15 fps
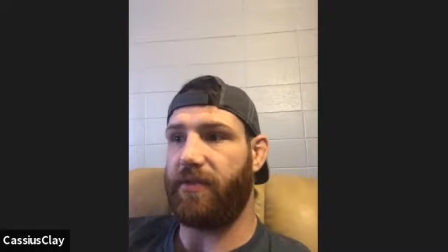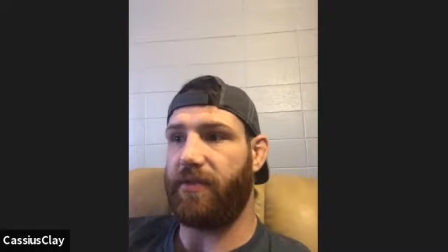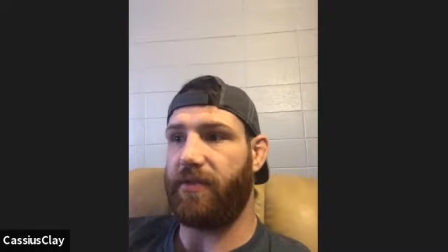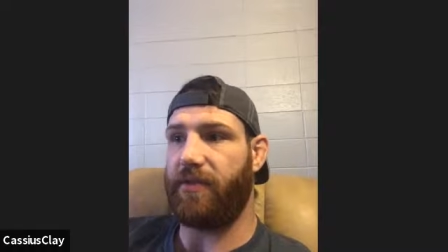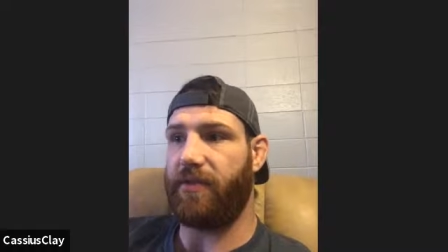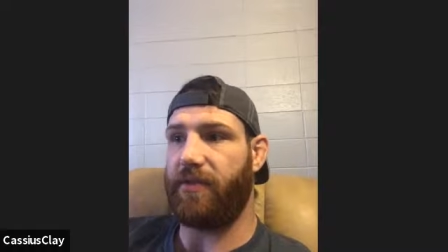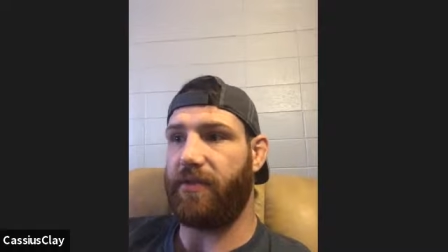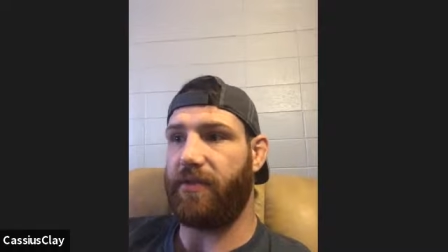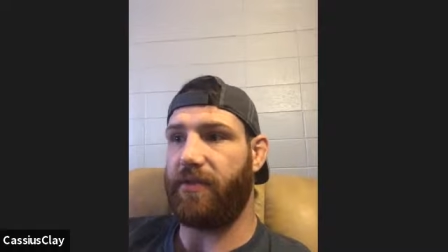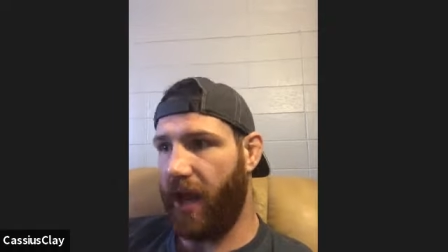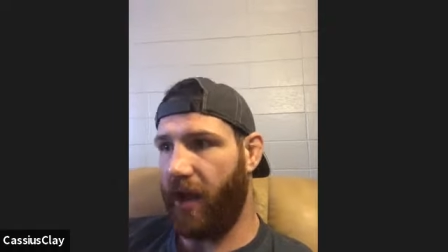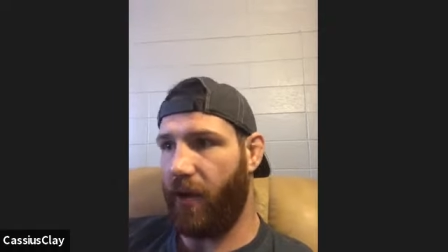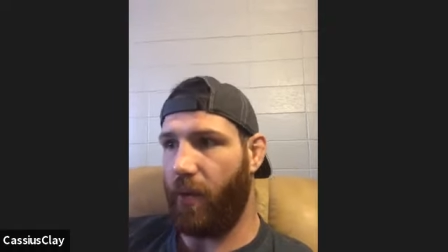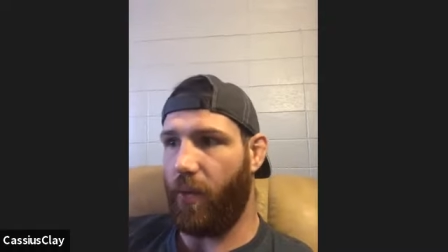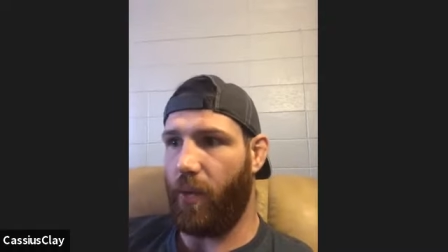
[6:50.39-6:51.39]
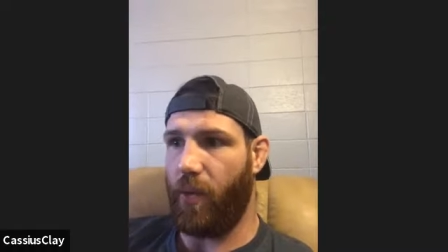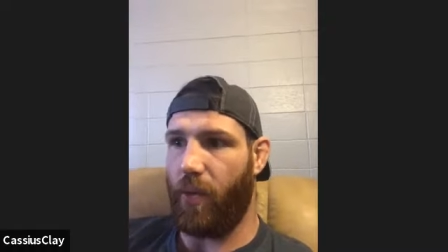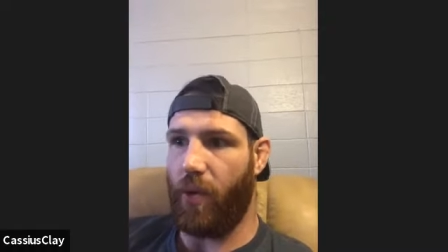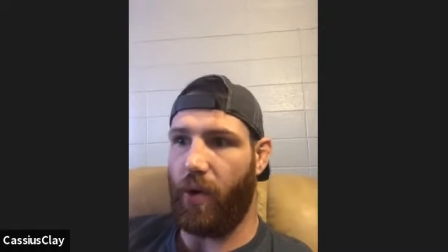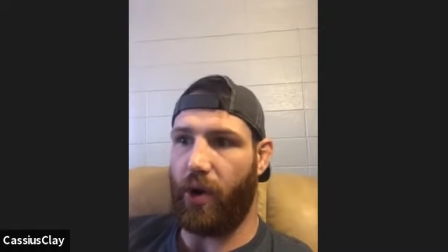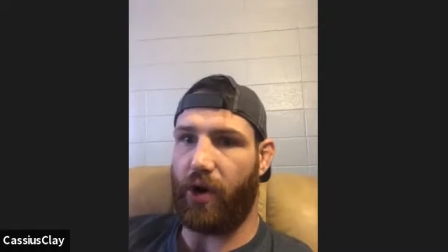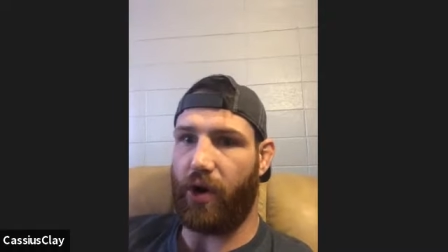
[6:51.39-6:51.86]
further away
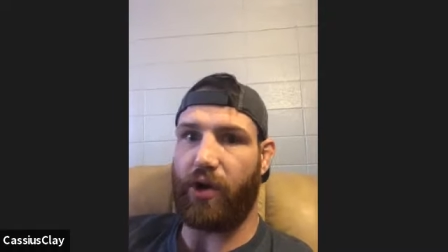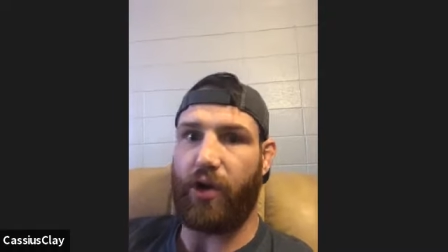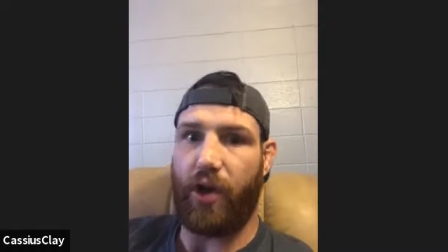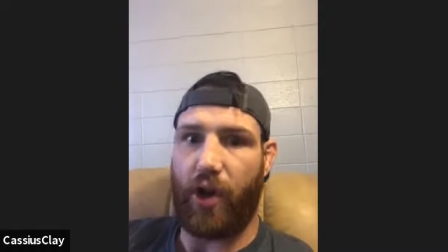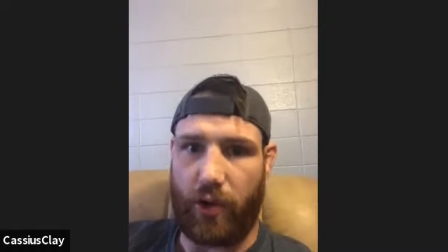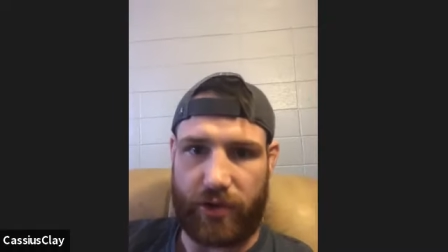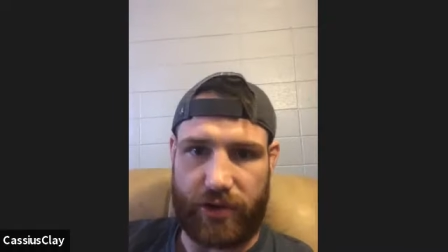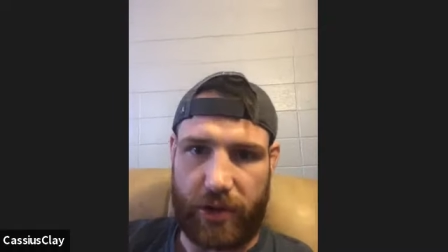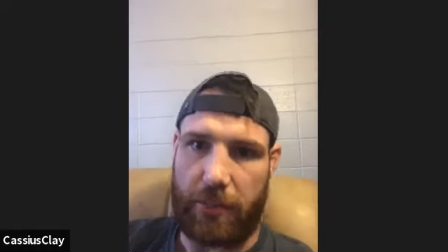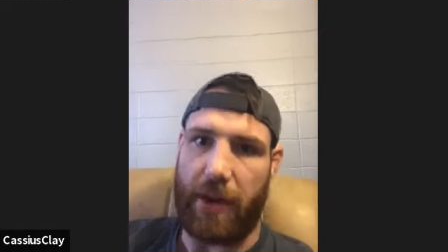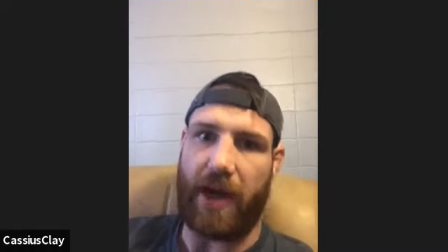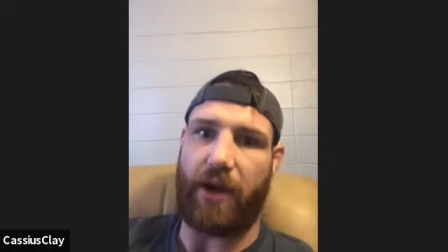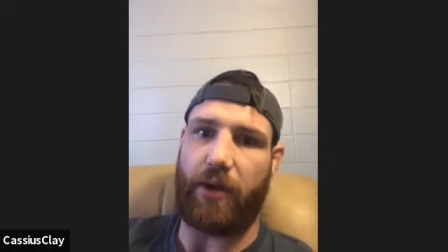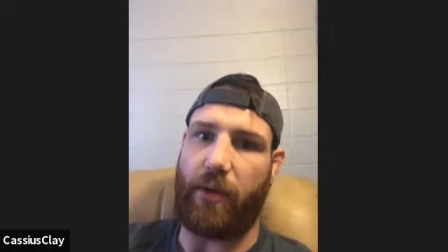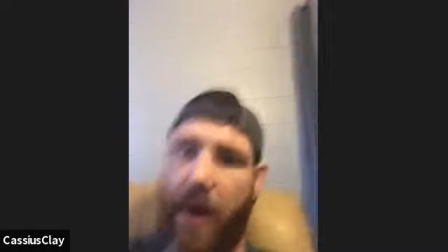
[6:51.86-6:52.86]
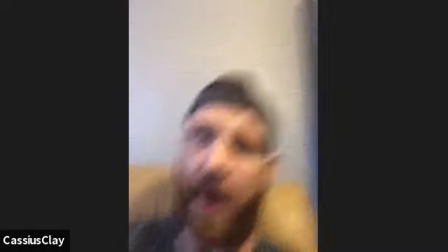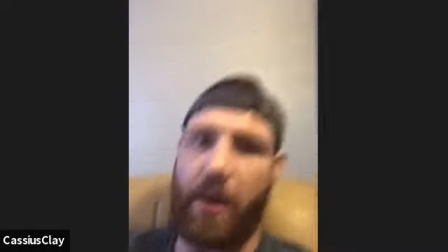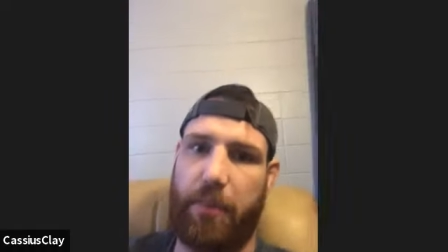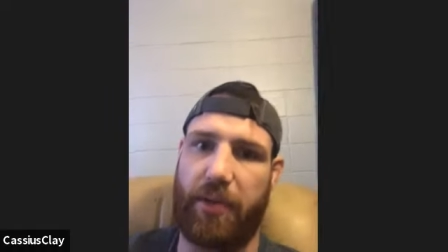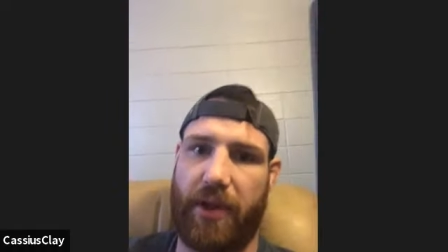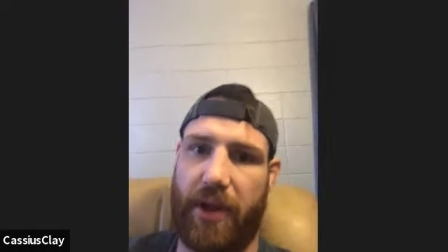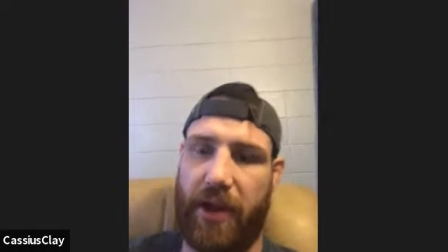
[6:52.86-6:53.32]
or closer by
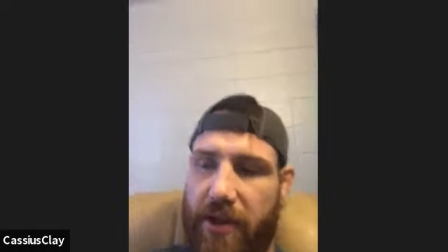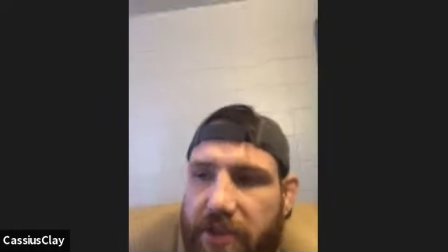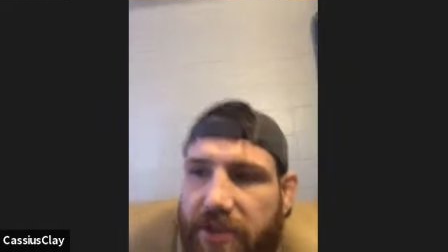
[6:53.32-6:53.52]
grappling.